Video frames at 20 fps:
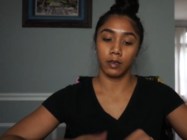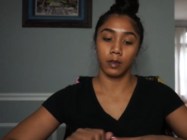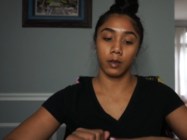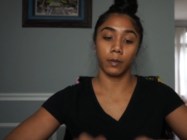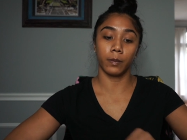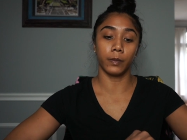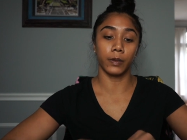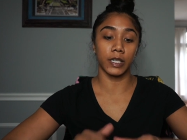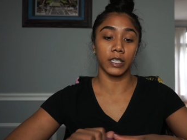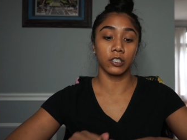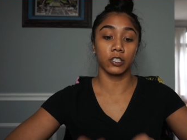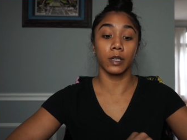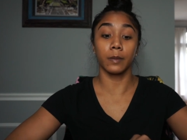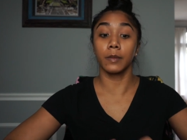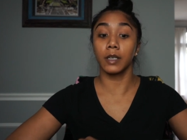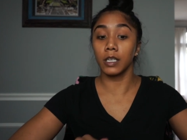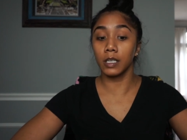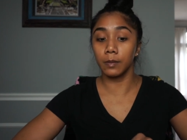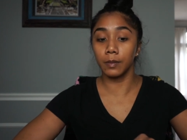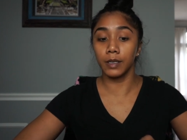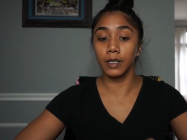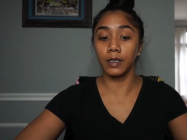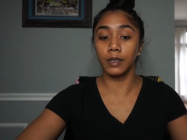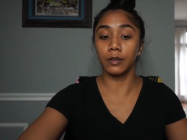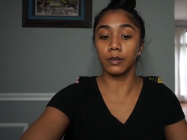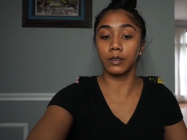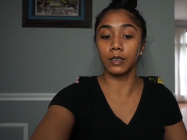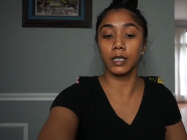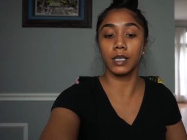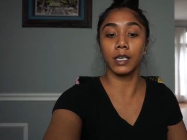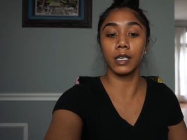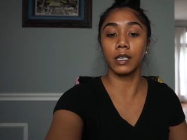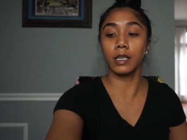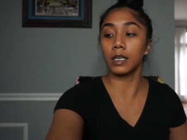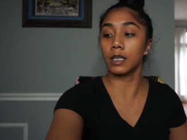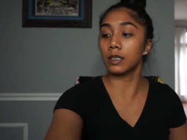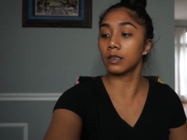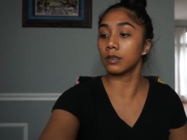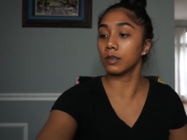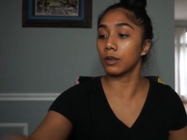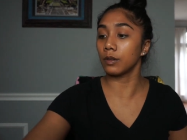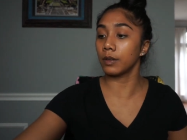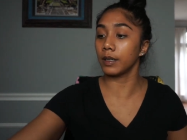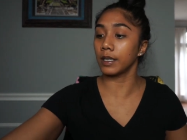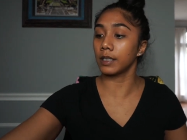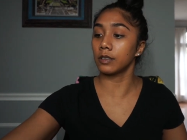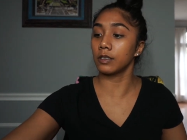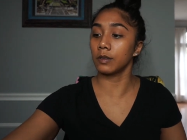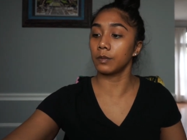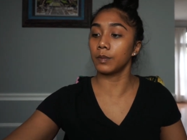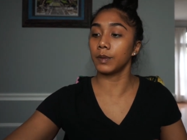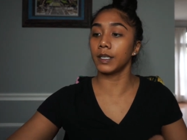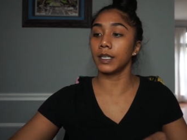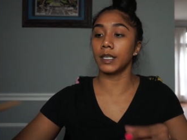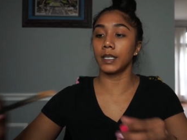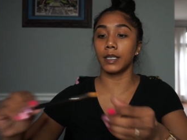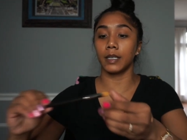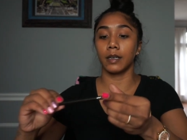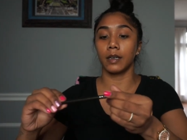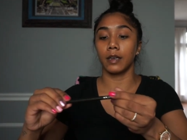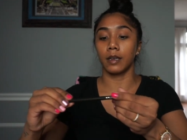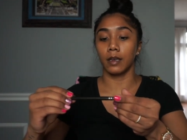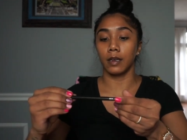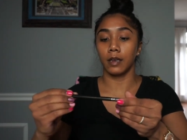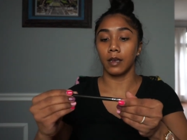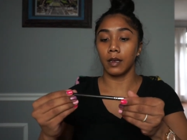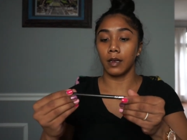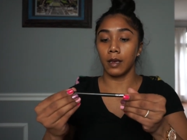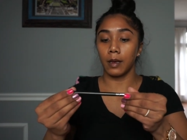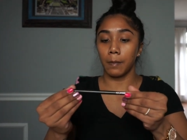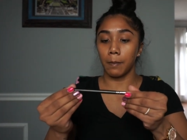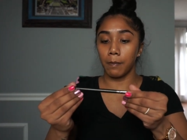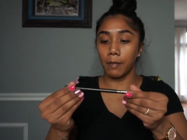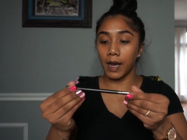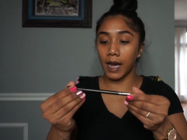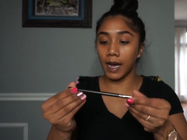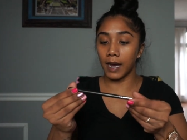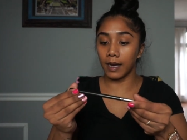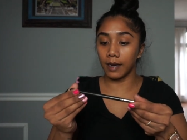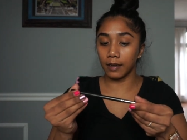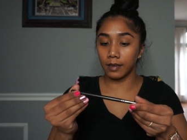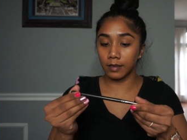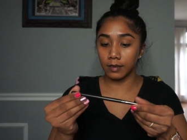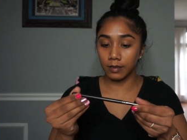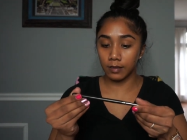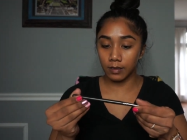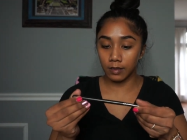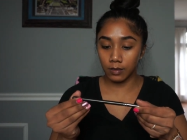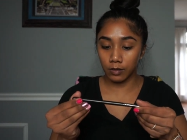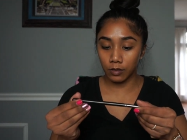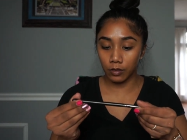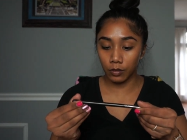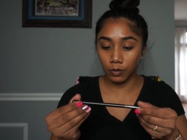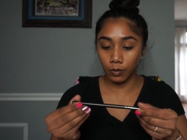The brush I'm going to be using is going to be MAC's